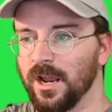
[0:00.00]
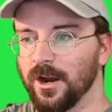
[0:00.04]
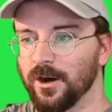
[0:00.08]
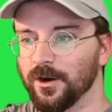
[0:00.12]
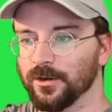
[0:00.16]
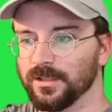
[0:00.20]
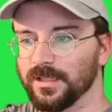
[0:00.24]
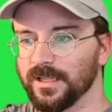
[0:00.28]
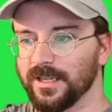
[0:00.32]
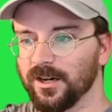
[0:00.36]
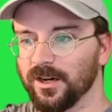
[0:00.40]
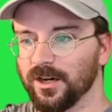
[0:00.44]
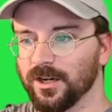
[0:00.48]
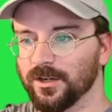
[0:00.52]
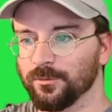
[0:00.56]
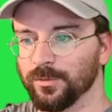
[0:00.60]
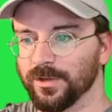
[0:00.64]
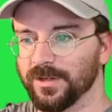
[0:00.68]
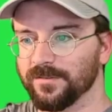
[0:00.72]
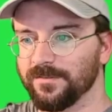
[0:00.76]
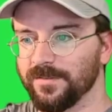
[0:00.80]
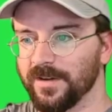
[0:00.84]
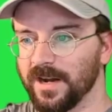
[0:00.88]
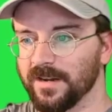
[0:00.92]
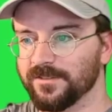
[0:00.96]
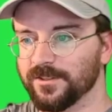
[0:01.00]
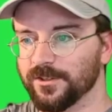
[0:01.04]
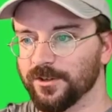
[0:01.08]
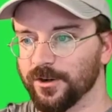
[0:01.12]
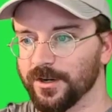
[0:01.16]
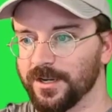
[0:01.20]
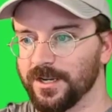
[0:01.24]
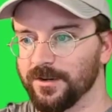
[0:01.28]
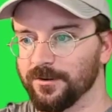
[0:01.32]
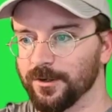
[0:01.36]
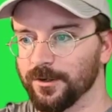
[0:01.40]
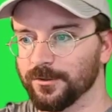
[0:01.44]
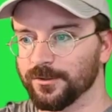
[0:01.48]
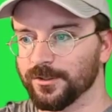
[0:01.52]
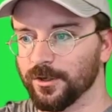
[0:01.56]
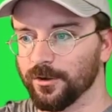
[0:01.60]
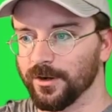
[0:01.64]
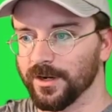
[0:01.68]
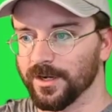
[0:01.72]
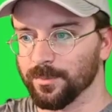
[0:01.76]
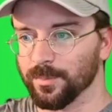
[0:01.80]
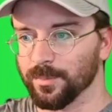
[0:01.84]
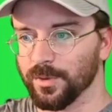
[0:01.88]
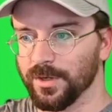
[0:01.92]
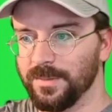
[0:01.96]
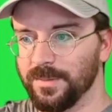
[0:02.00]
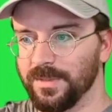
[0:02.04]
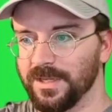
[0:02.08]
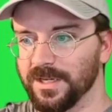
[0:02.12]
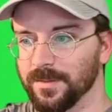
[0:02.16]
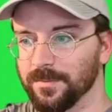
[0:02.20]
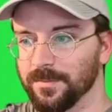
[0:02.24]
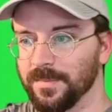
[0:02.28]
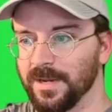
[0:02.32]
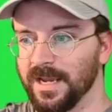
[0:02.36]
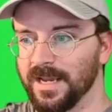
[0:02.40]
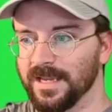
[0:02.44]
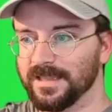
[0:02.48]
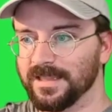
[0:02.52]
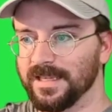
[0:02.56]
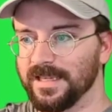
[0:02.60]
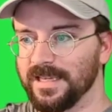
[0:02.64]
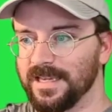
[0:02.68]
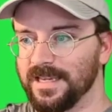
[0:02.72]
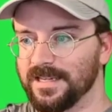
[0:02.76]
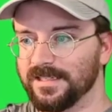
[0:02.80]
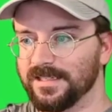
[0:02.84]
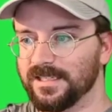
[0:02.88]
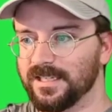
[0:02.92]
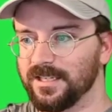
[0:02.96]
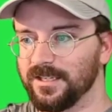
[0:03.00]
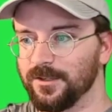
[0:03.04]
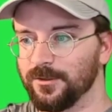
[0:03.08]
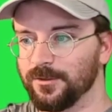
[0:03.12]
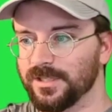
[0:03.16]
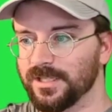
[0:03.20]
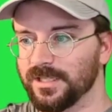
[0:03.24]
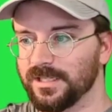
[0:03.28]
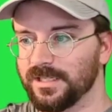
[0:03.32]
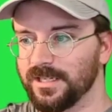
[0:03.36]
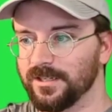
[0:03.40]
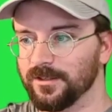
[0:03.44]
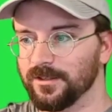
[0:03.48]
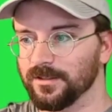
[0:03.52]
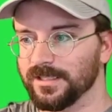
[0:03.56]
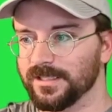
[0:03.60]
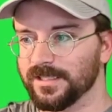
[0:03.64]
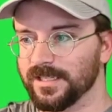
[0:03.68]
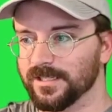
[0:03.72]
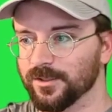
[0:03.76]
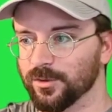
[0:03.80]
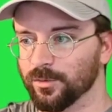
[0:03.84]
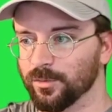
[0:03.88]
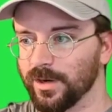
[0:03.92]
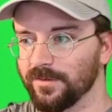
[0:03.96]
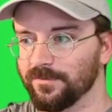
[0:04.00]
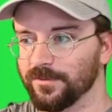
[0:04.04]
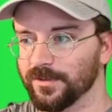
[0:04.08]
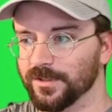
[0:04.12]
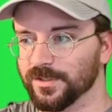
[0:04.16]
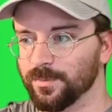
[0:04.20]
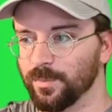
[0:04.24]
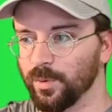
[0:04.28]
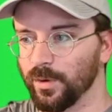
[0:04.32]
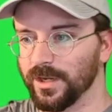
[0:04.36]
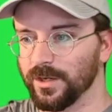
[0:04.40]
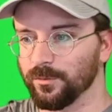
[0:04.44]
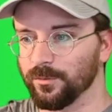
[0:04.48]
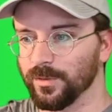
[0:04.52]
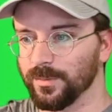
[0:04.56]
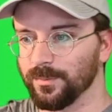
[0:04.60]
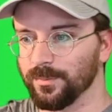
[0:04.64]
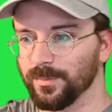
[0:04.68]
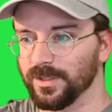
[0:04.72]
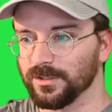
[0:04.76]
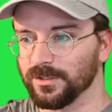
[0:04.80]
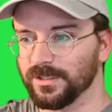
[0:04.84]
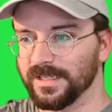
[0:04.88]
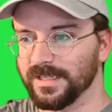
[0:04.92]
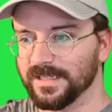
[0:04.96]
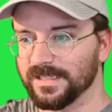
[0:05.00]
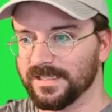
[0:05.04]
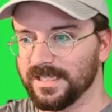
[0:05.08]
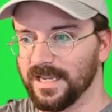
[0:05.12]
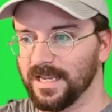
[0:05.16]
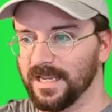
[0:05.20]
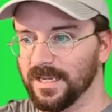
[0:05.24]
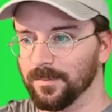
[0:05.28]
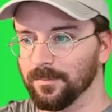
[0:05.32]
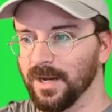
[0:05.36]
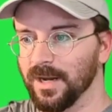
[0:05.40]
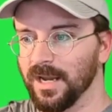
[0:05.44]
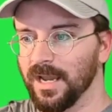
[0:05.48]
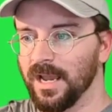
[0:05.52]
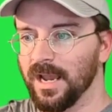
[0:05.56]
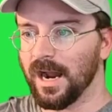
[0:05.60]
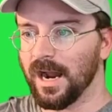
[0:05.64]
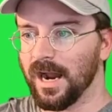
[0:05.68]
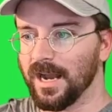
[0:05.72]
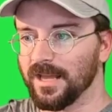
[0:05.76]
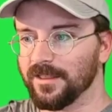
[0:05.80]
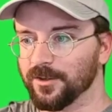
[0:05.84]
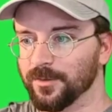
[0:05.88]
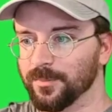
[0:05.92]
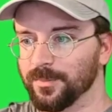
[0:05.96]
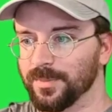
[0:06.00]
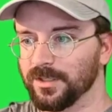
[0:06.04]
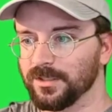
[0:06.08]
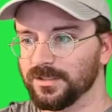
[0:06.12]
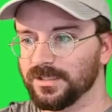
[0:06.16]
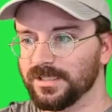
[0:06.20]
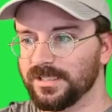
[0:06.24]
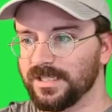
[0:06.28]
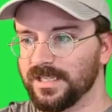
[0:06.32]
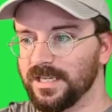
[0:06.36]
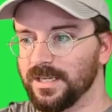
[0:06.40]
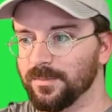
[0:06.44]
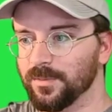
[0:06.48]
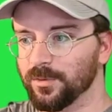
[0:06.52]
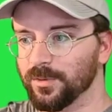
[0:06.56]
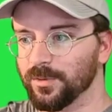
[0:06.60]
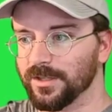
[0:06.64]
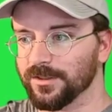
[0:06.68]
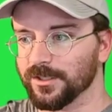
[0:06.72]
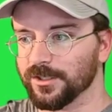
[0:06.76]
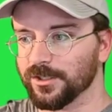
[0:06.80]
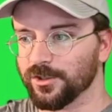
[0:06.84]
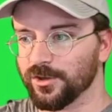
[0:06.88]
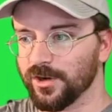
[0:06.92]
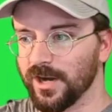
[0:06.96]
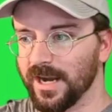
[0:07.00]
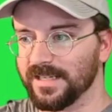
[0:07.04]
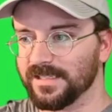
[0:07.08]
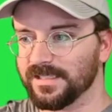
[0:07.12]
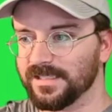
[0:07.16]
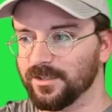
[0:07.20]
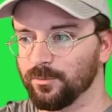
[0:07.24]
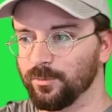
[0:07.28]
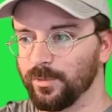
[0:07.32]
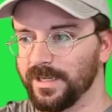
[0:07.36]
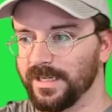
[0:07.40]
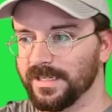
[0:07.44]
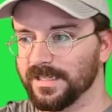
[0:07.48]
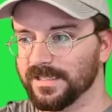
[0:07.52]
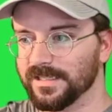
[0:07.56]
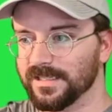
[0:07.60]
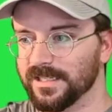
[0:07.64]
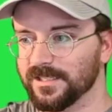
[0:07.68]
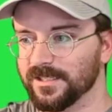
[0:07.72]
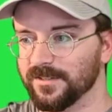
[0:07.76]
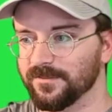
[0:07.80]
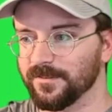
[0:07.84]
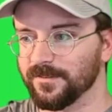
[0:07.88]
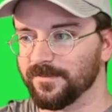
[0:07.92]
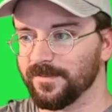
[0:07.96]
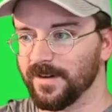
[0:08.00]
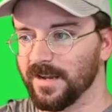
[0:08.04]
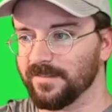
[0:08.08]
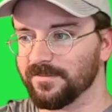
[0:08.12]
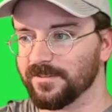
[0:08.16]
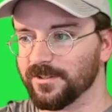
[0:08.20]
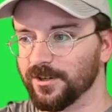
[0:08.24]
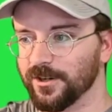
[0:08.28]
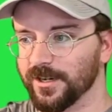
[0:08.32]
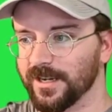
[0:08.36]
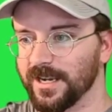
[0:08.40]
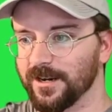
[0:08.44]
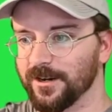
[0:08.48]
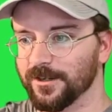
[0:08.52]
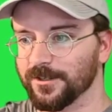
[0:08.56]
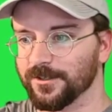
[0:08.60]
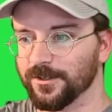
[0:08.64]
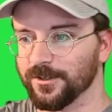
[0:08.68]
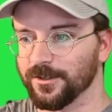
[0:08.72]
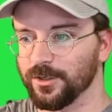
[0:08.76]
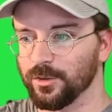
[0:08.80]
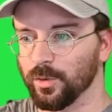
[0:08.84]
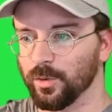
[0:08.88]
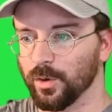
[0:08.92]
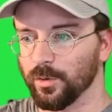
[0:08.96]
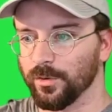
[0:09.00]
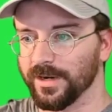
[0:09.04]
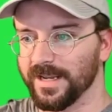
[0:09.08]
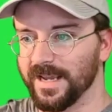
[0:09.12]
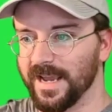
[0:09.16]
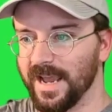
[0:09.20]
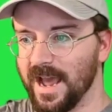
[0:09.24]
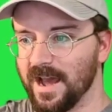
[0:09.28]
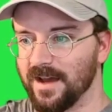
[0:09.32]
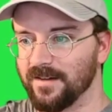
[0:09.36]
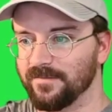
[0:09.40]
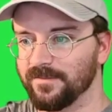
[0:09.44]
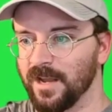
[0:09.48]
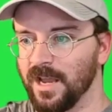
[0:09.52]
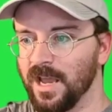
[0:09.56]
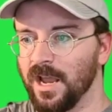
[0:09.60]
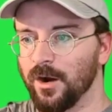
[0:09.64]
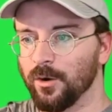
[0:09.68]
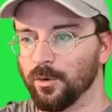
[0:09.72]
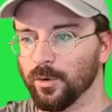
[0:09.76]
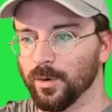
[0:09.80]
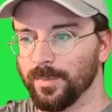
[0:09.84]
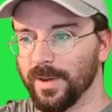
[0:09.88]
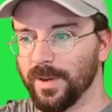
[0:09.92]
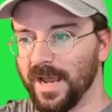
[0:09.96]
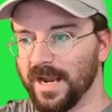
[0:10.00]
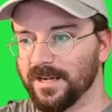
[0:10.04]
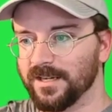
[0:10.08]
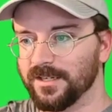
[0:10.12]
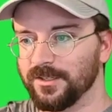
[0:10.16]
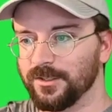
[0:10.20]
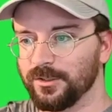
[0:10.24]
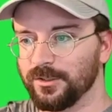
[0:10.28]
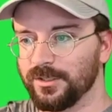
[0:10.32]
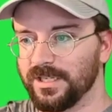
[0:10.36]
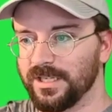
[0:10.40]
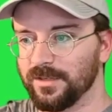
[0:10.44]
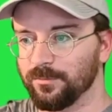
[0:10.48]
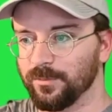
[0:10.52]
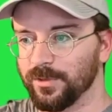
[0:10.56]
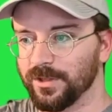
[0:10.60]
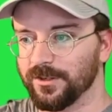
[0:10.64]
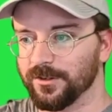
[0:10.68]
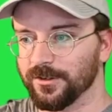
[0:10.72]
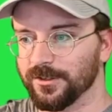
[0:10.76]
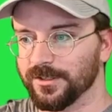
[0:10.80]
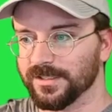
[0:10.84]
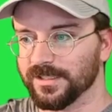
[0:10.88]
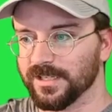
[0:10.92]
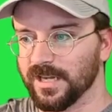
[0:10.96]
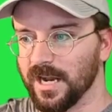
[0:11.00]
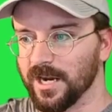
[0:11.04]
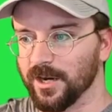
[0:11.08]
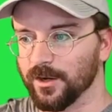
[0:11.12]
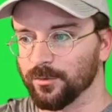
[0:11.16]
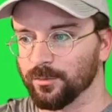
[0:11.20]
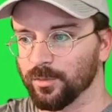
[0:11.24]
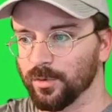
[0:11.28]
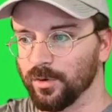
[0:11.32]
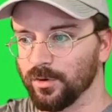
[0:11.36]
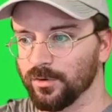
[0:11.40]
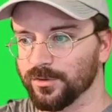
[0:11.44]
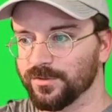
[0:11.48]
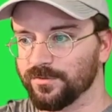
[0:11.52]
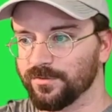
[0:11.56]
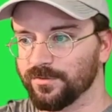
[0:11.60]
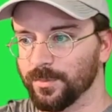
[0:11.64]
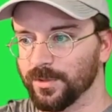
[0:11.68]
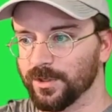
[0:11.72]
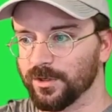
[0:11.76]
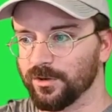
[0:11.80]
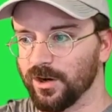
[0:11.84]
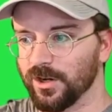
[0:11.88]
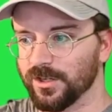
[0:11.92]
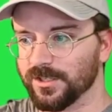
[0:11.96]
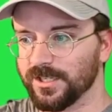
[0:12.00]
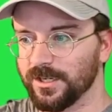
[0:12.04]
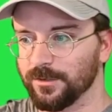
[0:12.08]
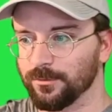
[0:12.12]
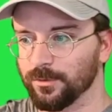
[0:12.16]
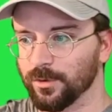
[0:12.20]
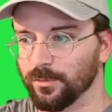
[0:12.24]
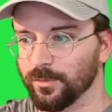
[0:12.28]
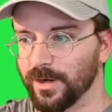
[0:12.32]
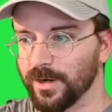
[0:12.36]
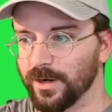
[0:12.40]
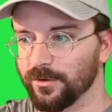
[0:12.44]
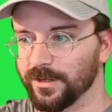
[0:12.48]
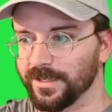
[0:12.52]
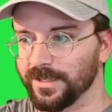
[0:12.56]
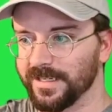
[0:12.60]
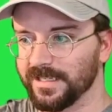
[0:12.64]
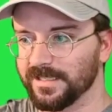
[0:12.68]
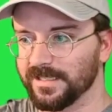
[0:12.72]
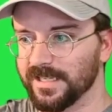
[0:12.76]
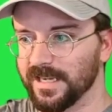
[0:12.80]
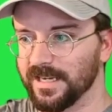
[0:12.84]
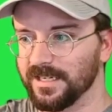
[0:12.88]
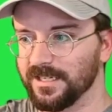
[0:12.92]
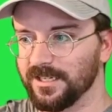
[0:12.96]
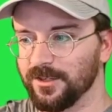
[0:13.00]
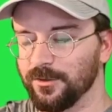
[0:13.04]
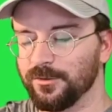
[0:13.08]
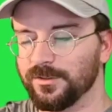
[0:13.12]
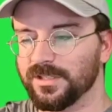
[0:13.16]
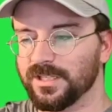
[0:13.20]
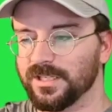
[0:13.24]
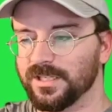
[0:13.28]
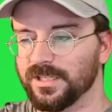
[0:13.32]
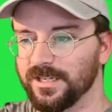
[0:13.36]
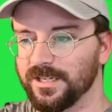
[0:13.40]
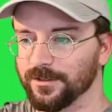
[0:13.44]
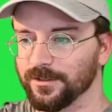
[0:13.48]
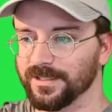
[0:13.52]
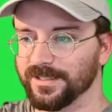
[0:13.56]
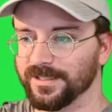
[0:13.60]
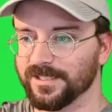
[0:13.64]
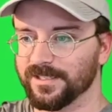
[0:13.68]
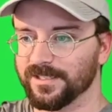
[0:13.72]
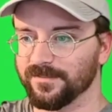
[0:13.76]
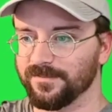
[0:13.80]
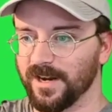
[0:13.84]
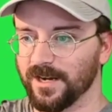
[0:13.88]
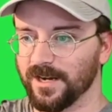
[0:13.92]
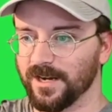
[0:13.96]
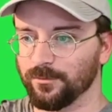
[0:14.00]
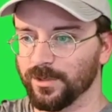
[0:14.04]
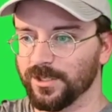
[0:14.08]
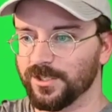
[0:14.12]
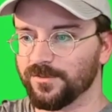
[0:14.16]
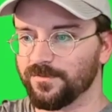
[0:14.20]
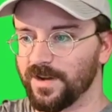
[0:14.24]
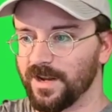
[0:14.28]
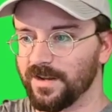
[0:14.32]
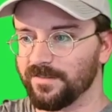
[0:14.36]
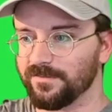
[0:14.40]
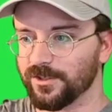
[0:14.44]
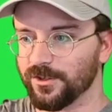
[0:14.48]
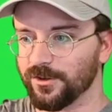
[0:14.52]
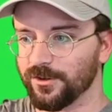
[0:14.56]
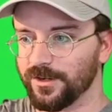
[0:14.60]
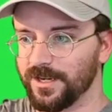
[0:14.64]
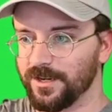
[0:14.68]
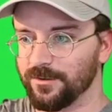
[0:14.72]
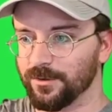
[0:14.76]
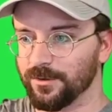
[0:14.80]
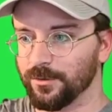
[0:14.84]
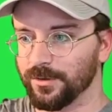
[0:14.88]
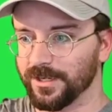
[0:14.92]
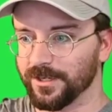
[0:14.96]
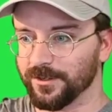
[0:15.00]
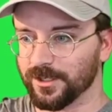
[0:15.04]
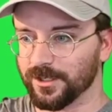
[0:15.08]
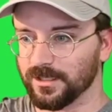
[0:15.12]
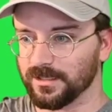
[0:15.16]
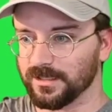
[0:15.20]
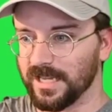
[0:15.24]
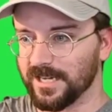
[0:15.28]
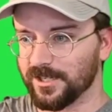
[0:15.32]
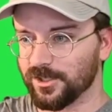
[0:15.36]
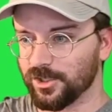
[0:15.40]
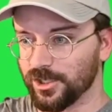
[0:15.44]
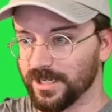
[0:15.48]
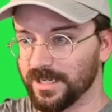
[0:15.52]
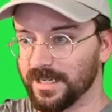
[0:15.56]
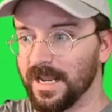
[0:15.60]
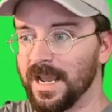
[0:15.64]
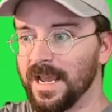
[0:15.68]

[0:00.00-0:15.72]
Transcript: Early on, when 5-star heroes are at a premium, the key is to use the tier list as a reference point when building a team. Either build a team around the strengths and weaknesses of a 5-star character you already have, or pad a new team with your desired roles from across hero rarities and use the tier list to find which 5-star hero in your collection